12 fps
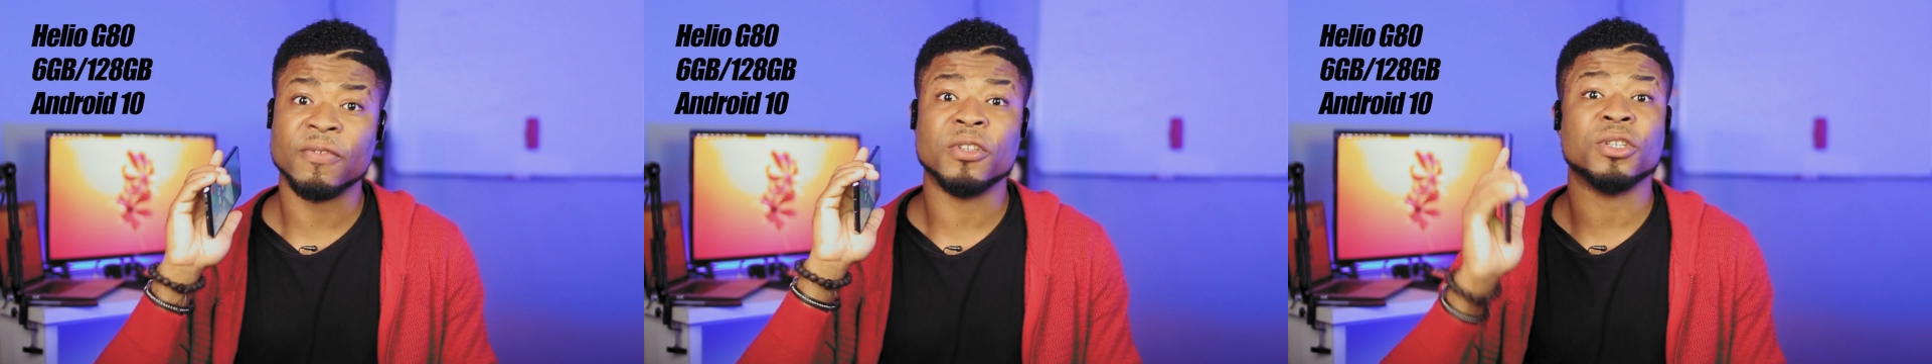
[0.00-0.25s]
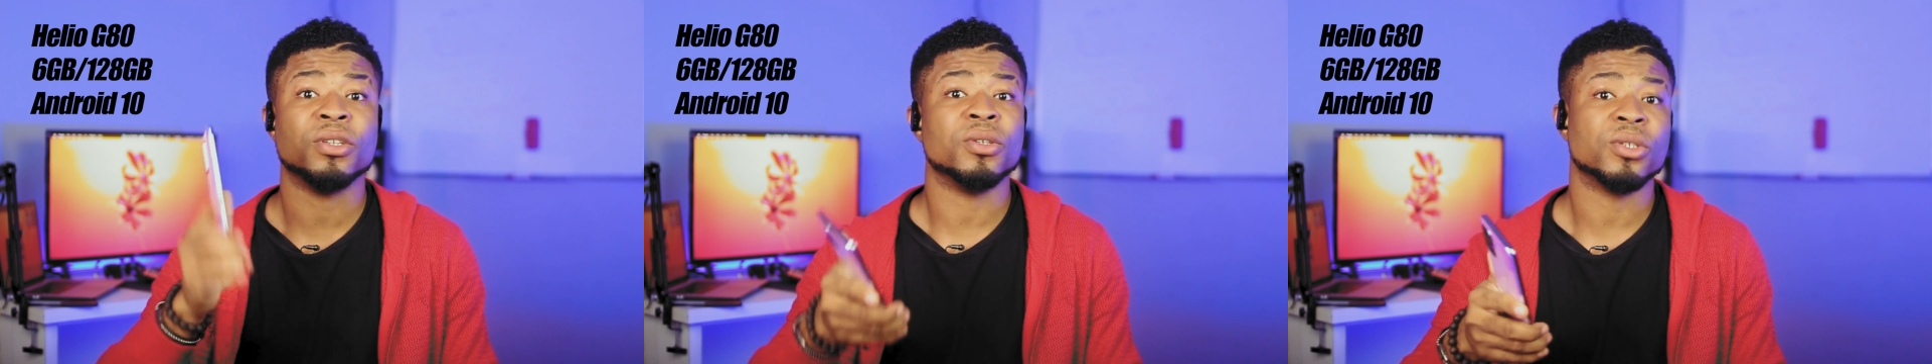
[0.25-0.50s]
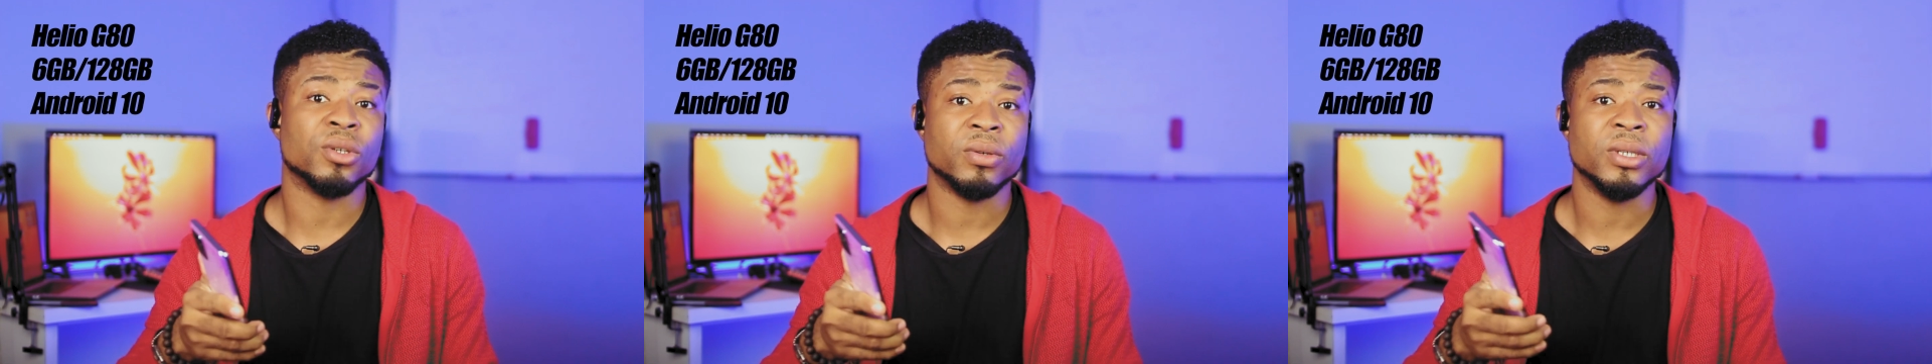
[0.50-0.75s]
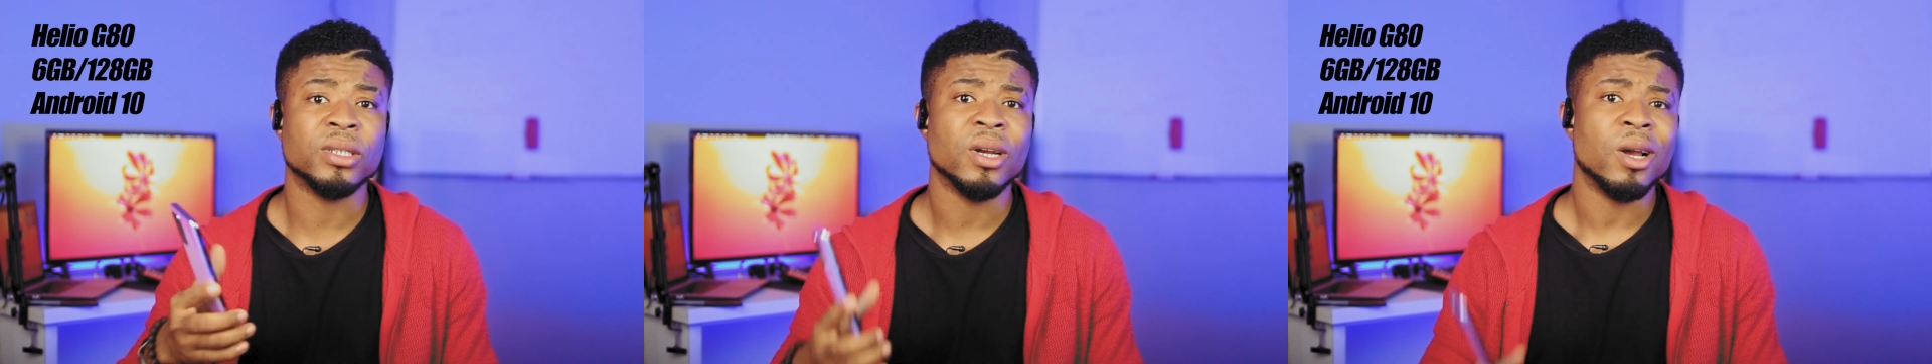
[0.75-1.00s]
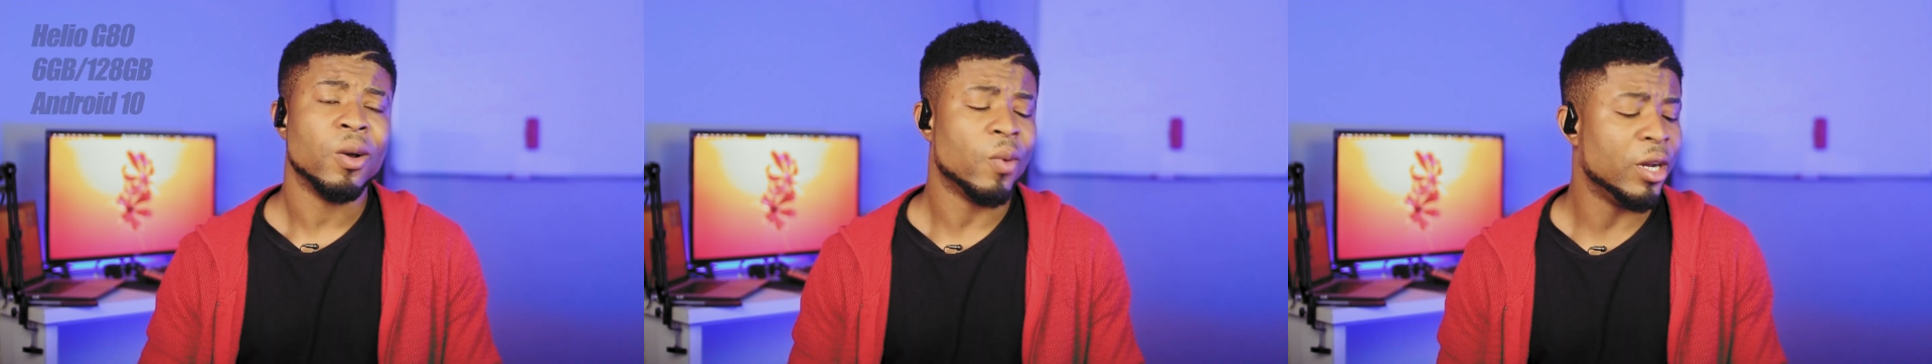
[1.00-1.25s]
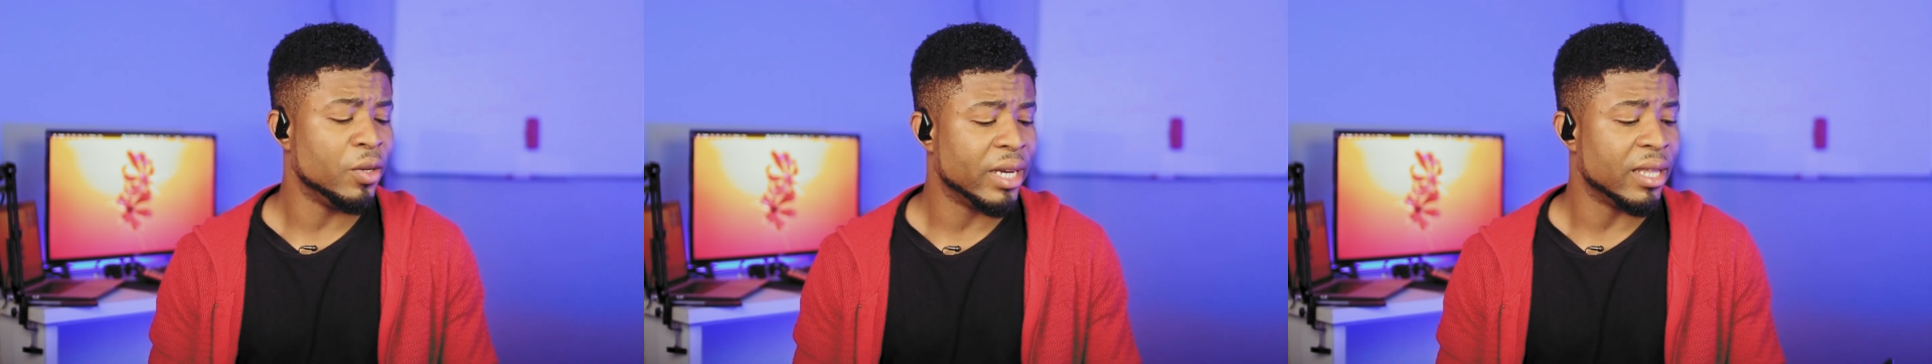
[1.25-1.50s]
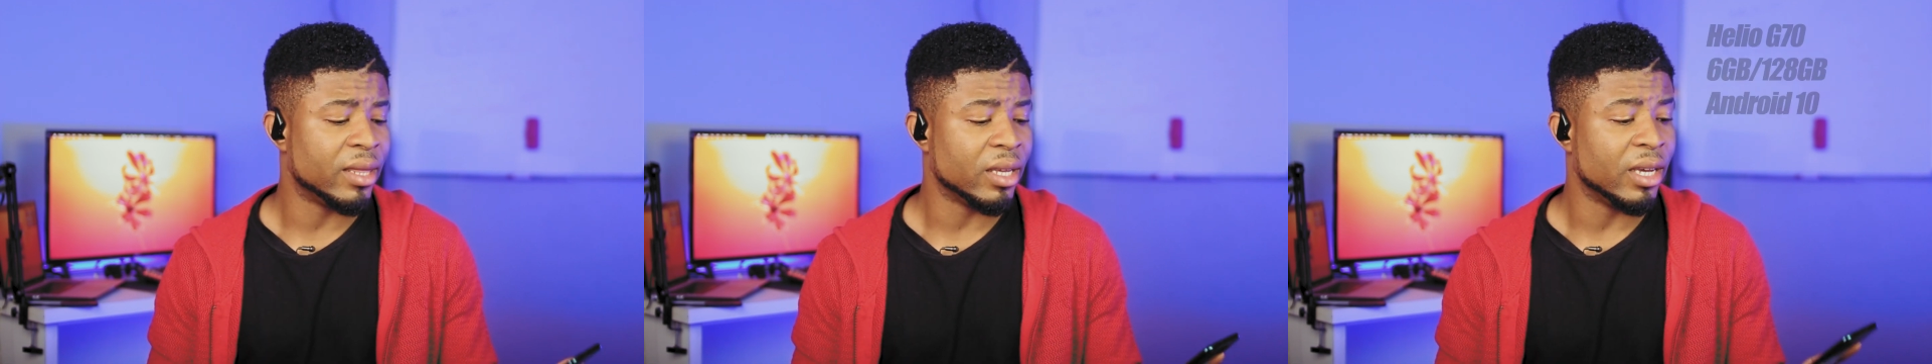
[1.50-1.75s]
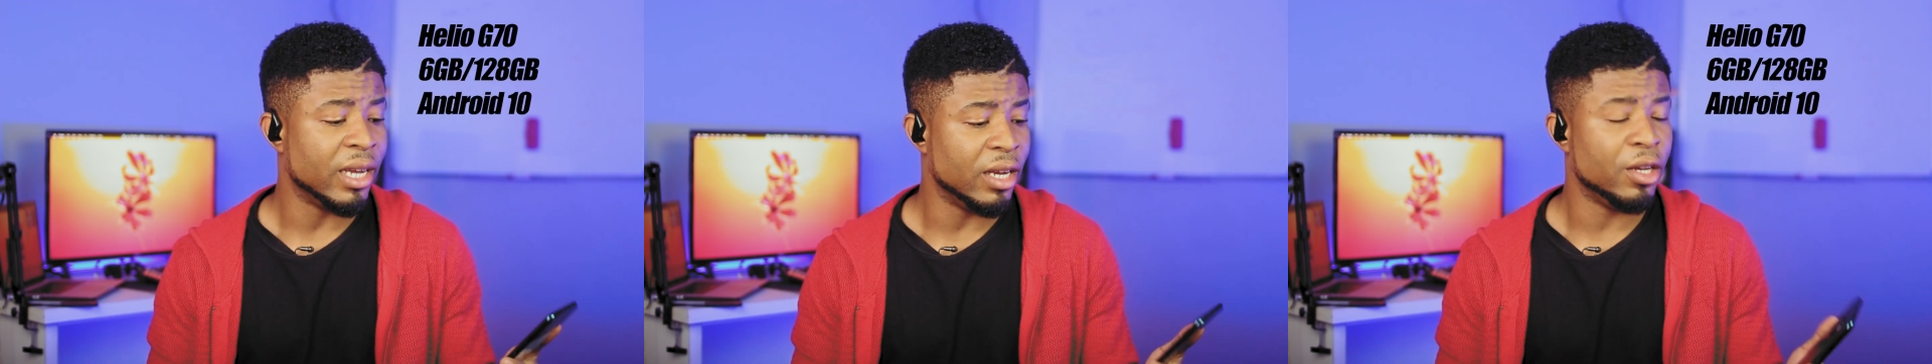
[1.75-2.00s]
of internal storage, while you get
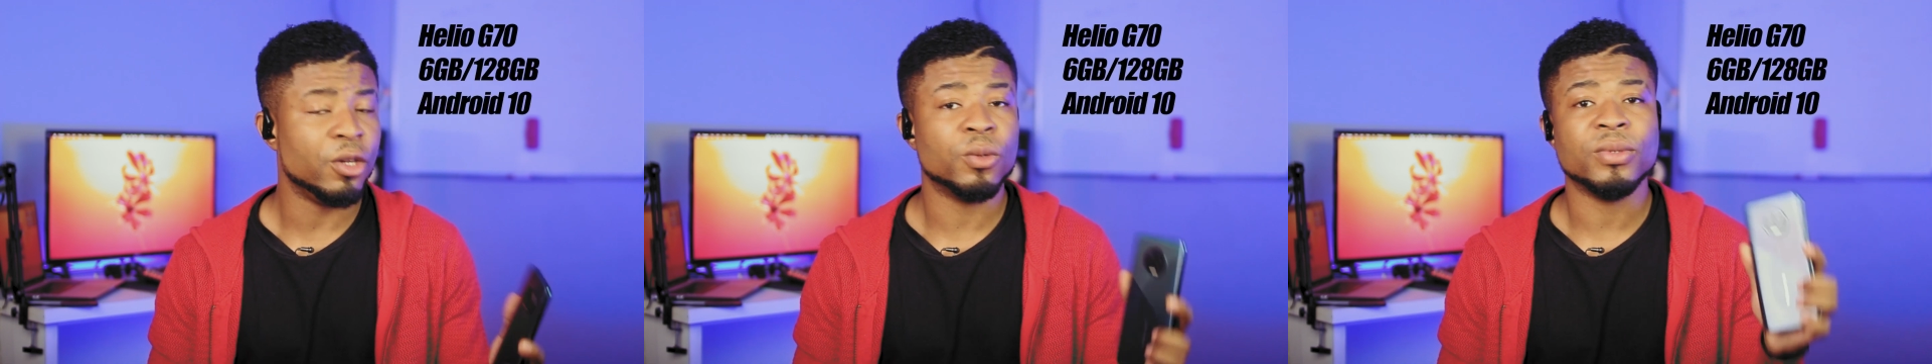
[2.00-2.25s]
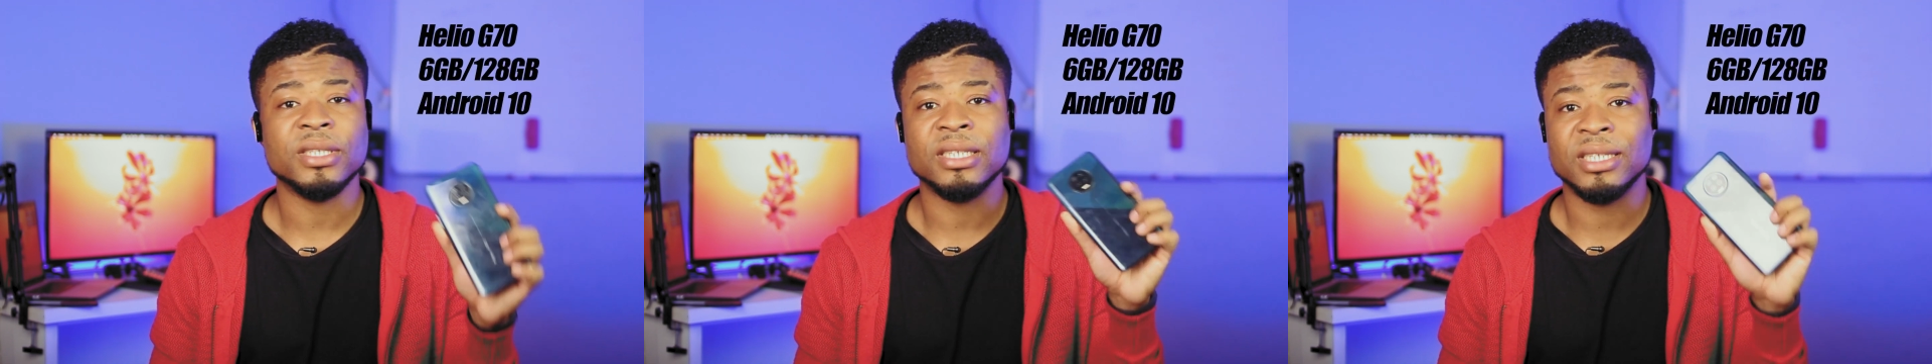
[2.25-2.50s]
the Helio